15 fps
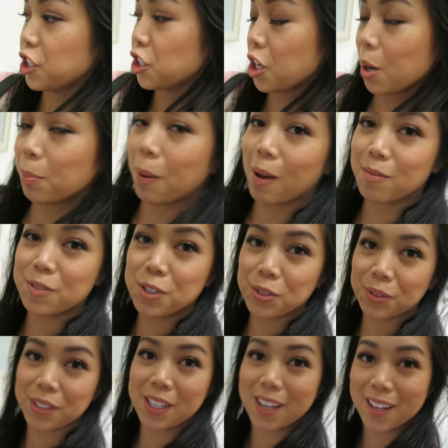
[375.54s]
Just drop off
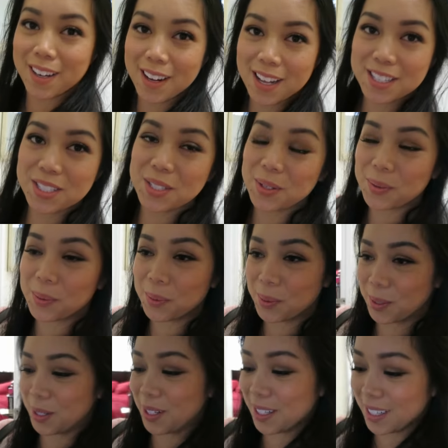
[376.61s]
Julianna at
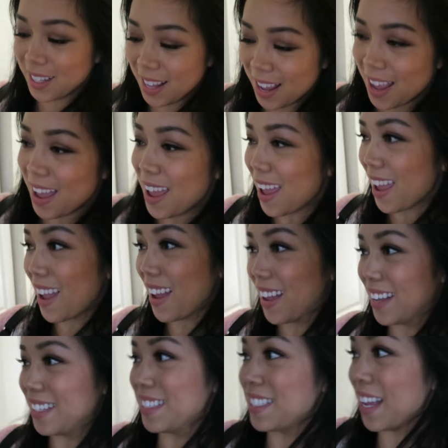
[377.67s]
school
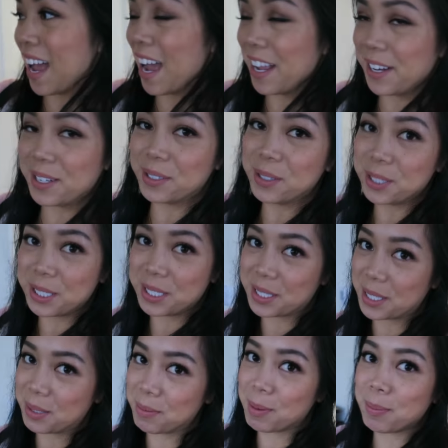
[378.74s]
and I know she's
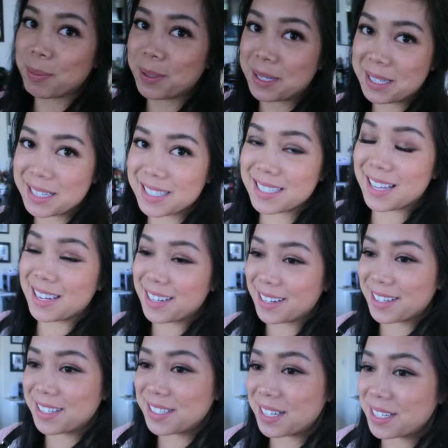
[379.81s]
going to be pretty
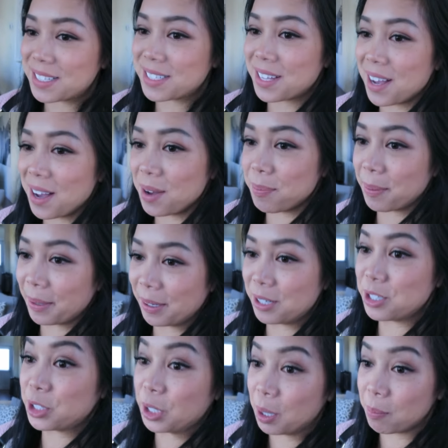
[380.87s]
excited because I saw a
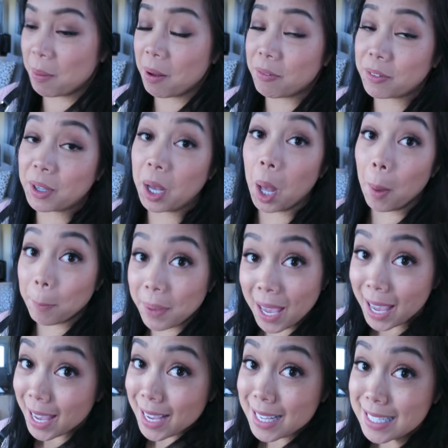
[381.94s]
parent drop off
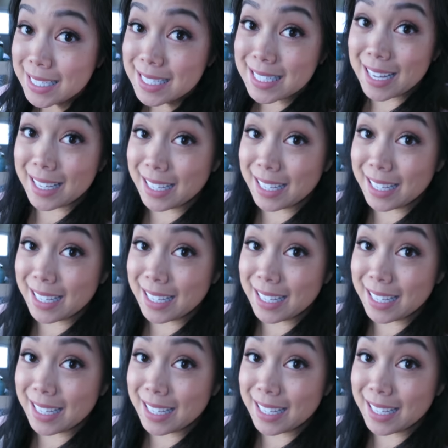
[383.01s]
cupcakes.